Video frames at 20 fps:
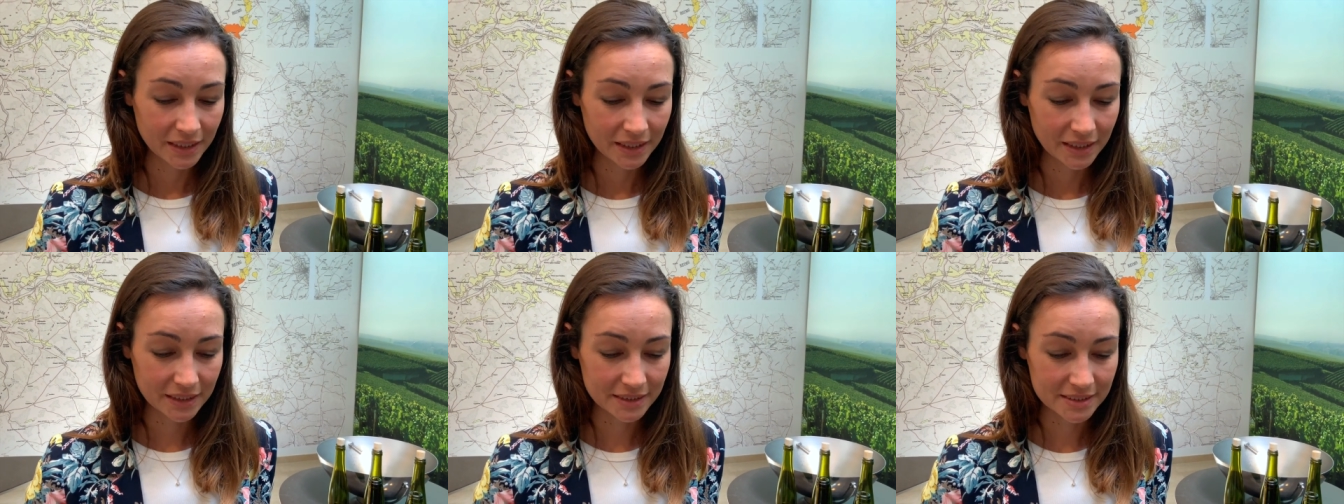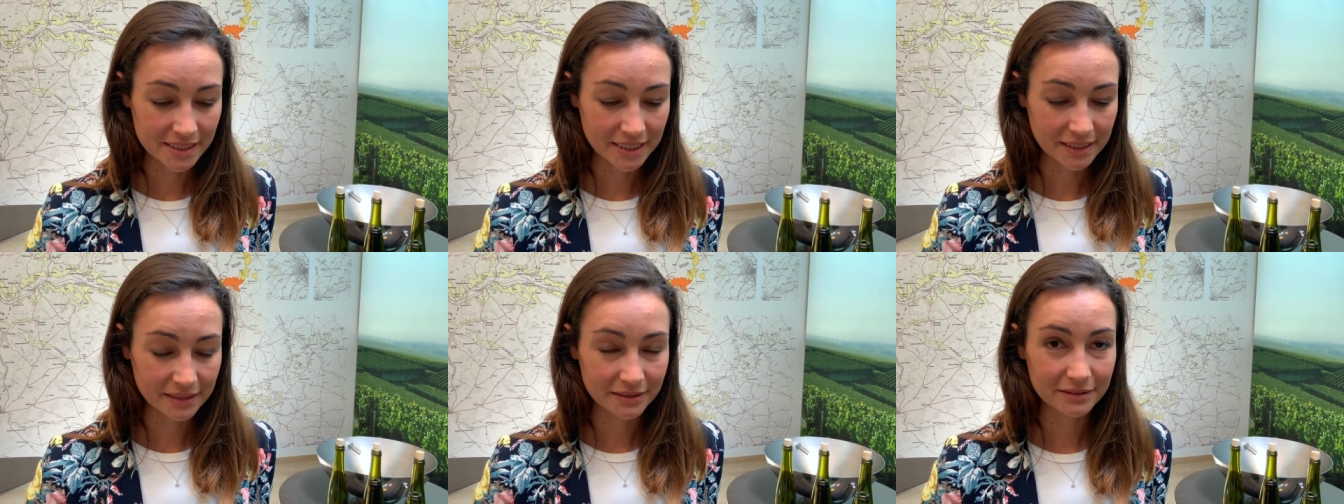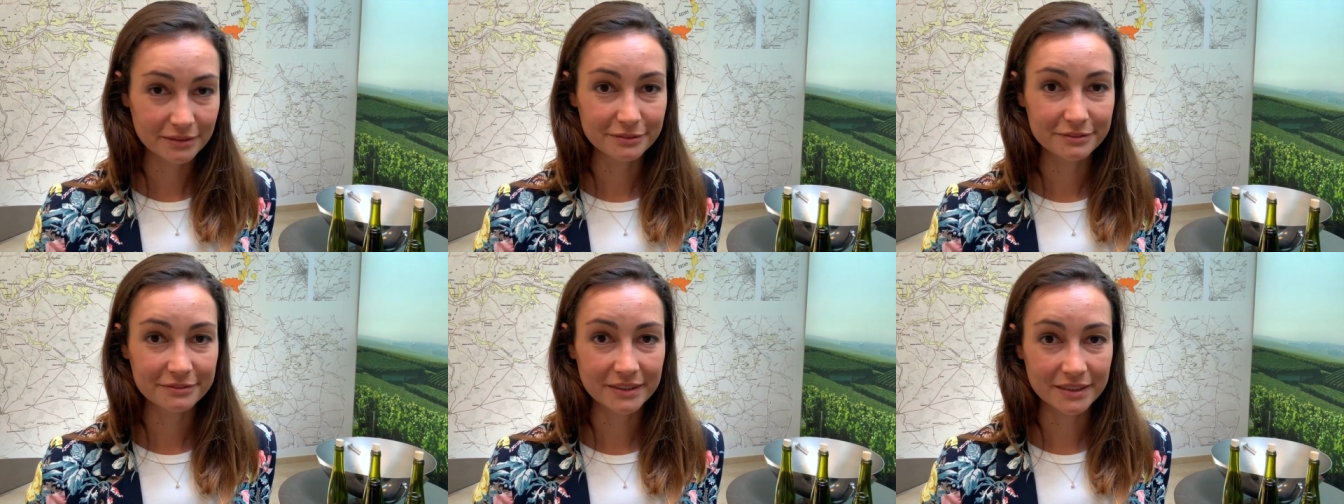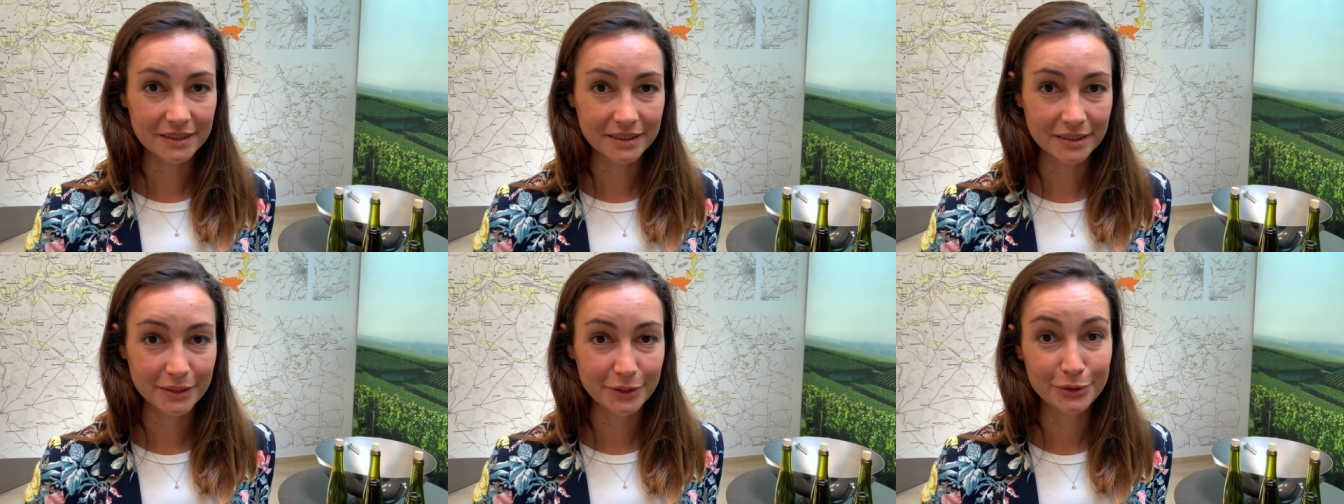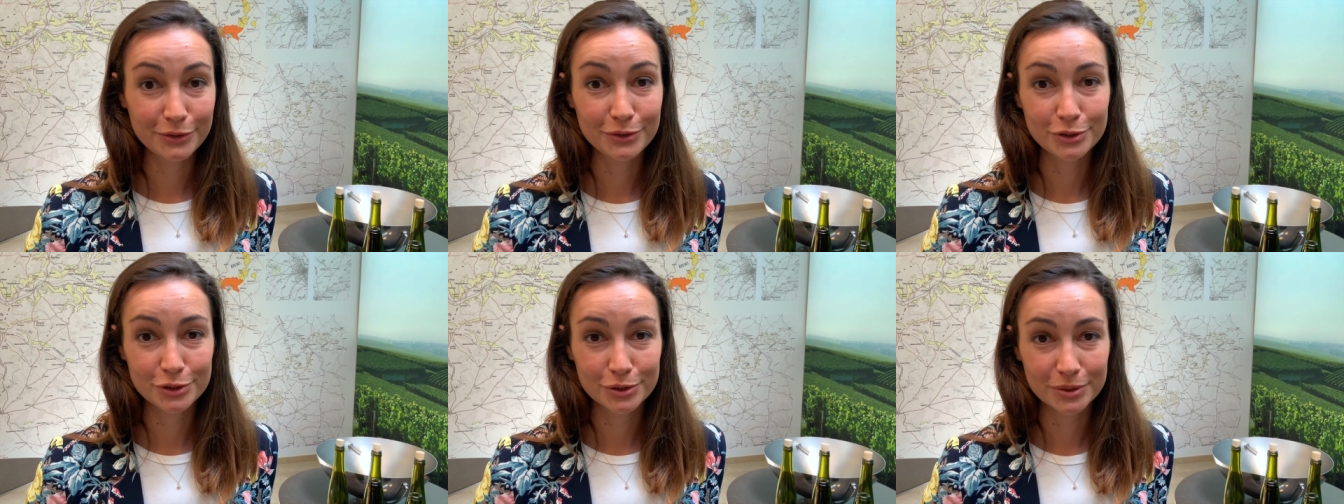It's kind of
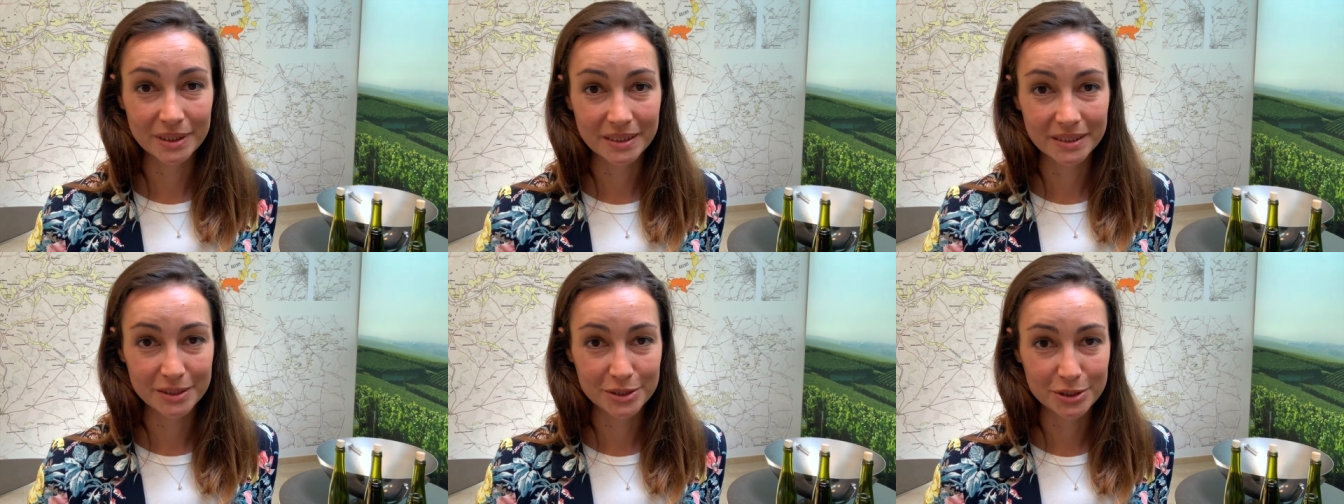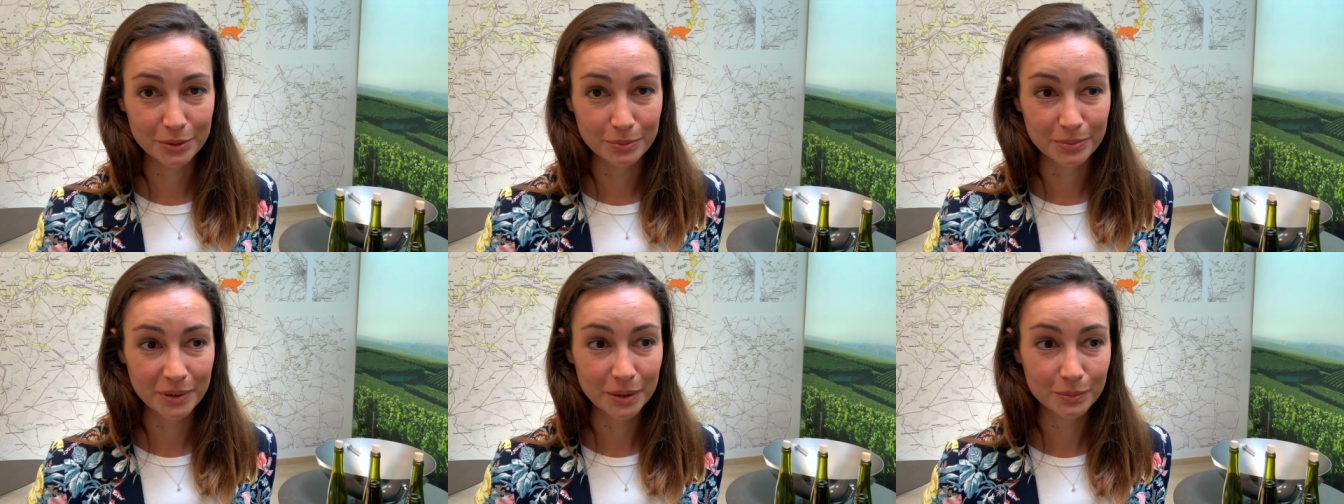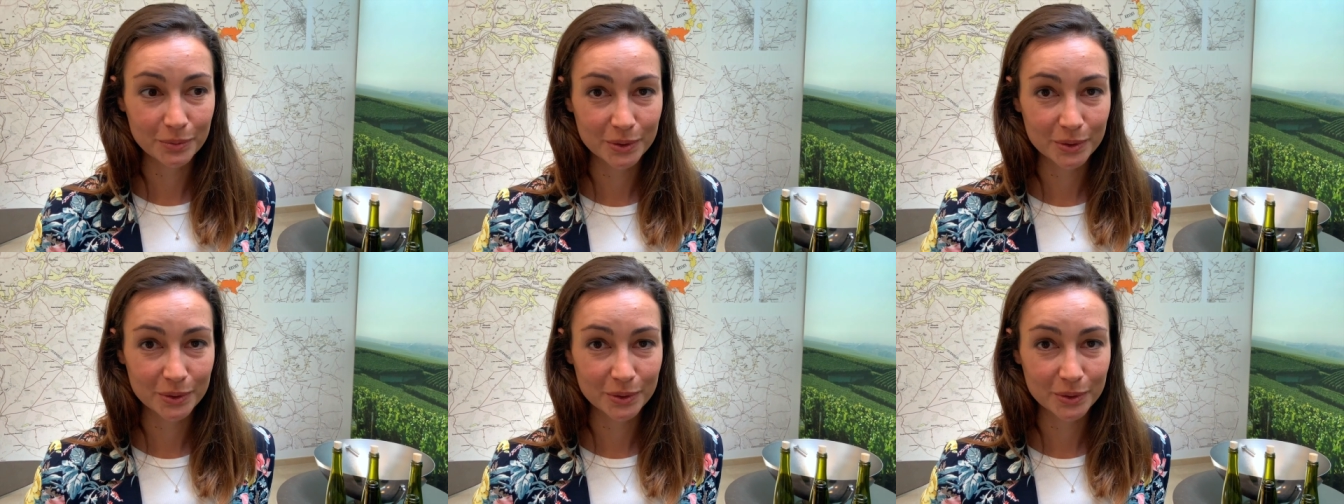unusual in Champagne,